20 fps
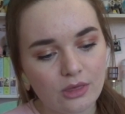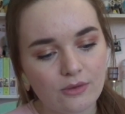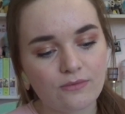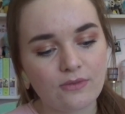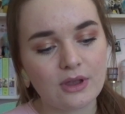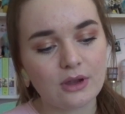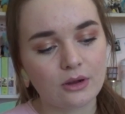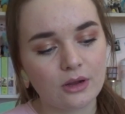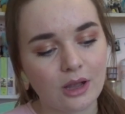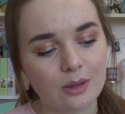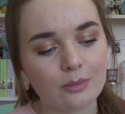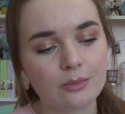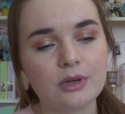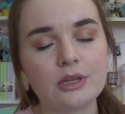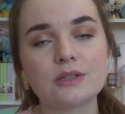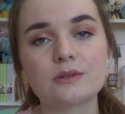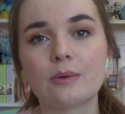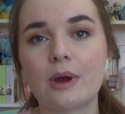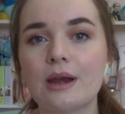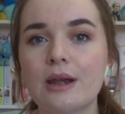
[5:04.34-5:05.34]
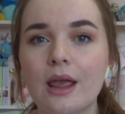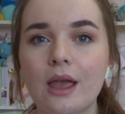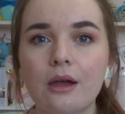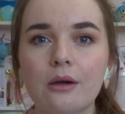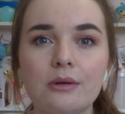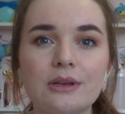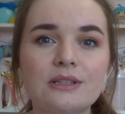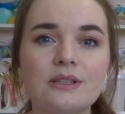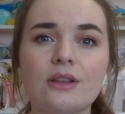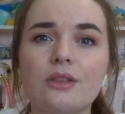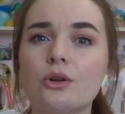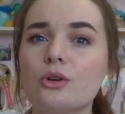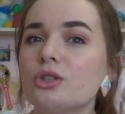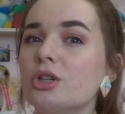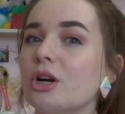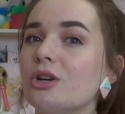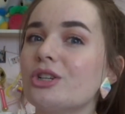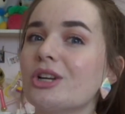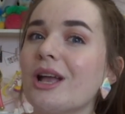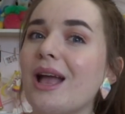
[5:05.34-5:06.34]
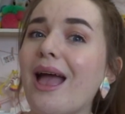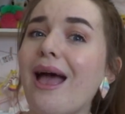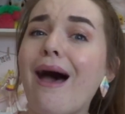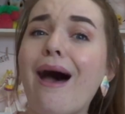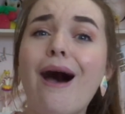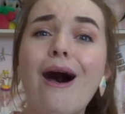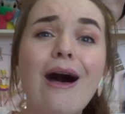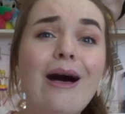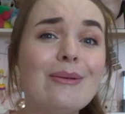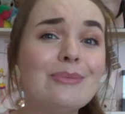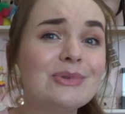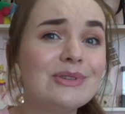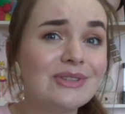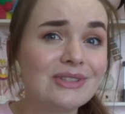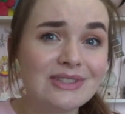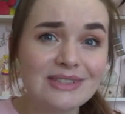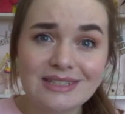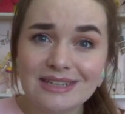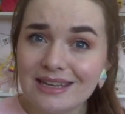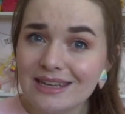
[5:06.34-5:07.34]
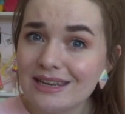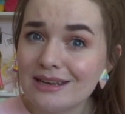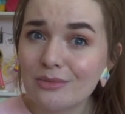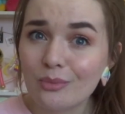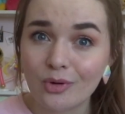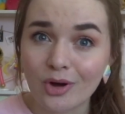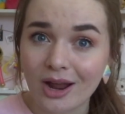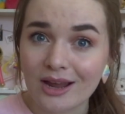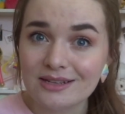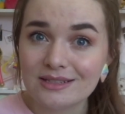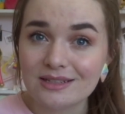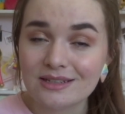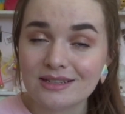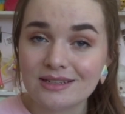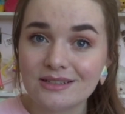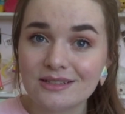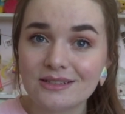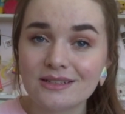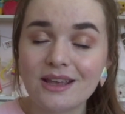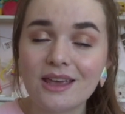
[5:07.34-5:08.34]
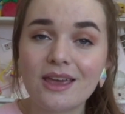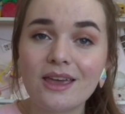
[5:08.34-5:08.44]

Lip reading: the figure companies right now, is that they're charging obscene prices